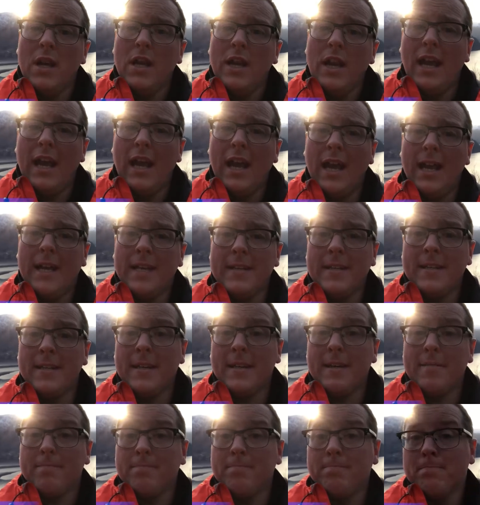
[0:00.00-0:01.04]

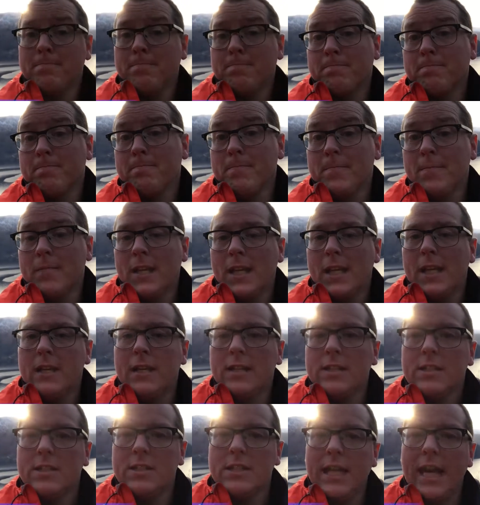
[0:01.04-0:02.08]
and
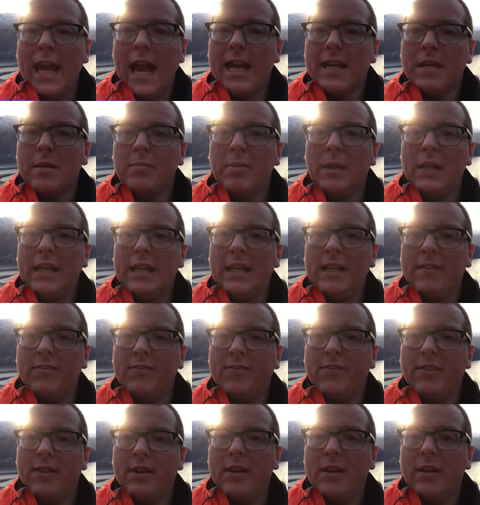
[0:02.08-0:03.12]
she had to
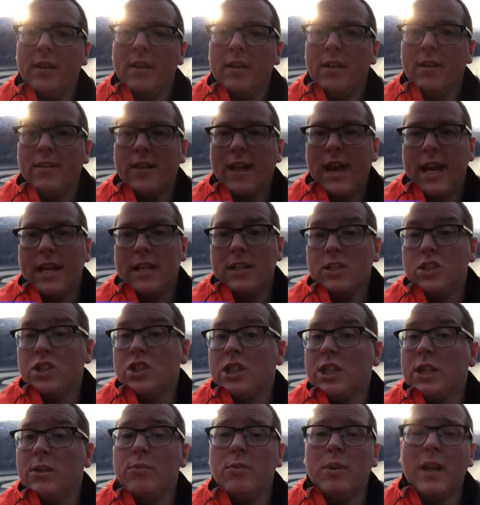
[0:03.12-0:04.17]
believe that
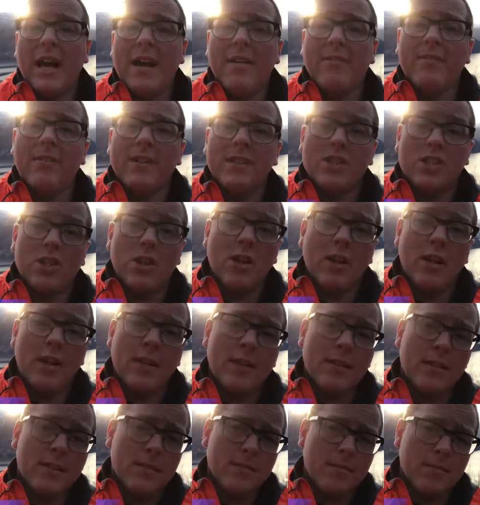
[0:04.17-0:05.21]
she would have a
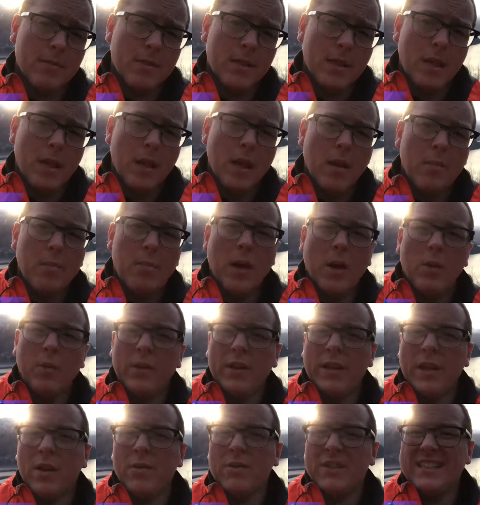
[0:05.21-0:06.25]
child, but
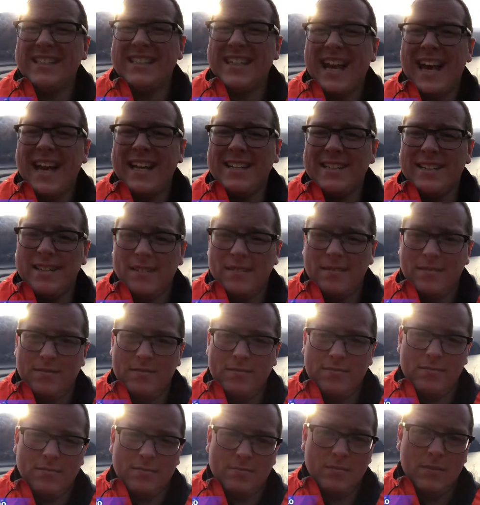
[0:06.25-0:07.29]
without a dad.
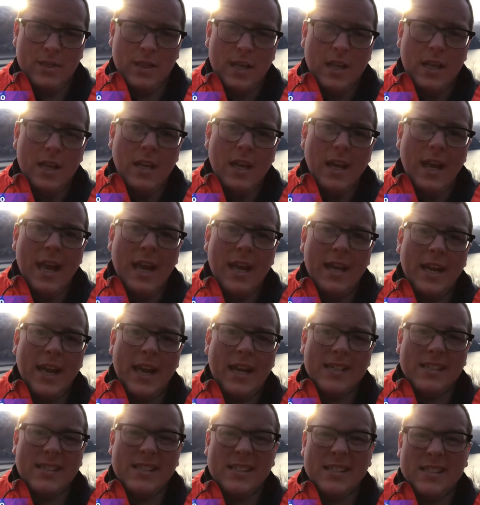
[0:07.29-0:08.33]
And
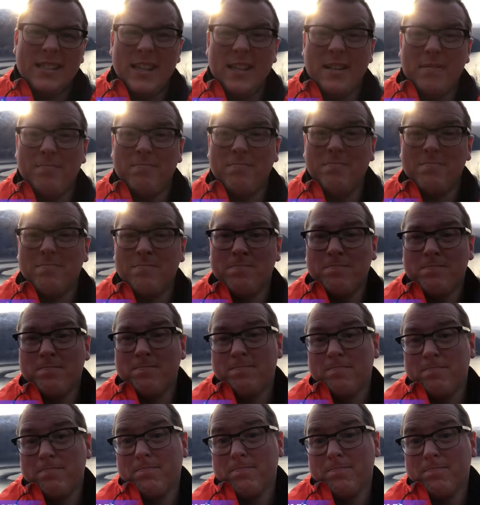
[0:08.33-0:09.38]
as
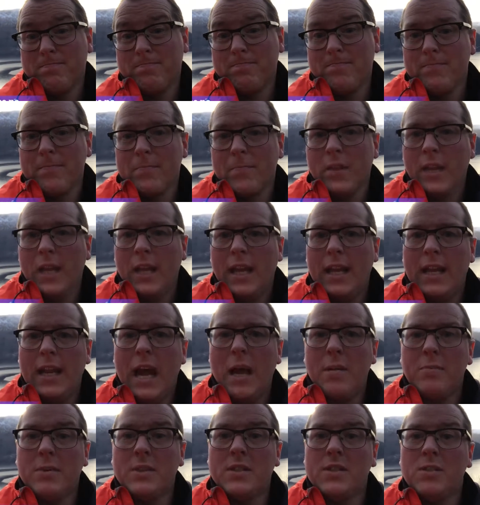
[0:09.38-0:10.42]
it
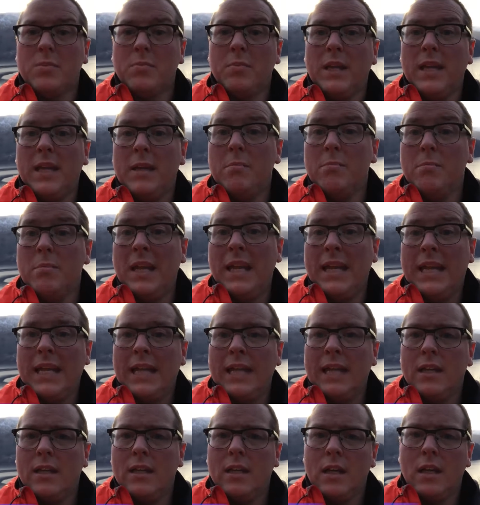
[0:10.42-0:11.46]
happened to be me,
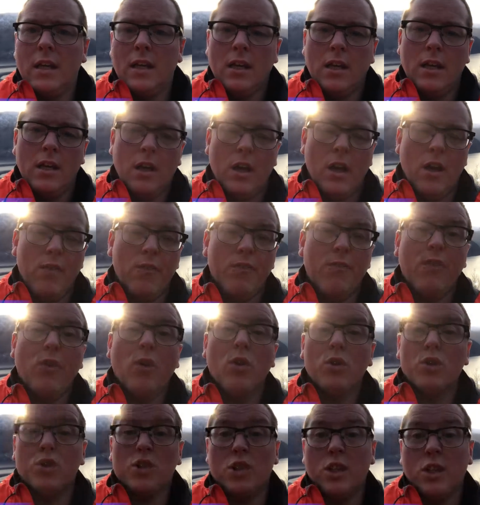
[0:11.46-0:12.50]

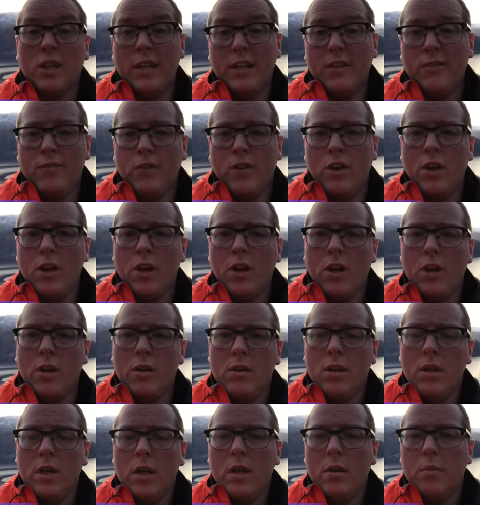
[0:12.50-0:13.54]
unfortunately for her,
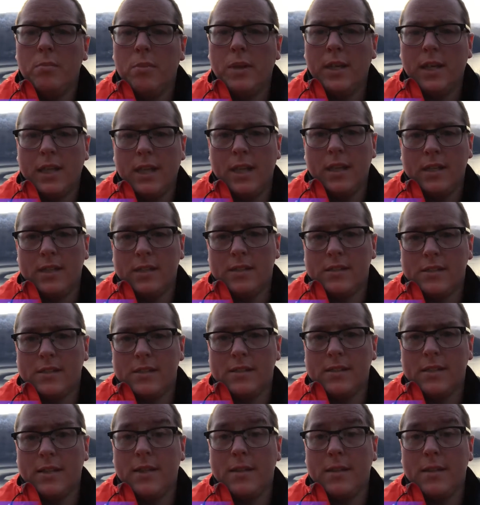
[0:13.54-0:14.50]
because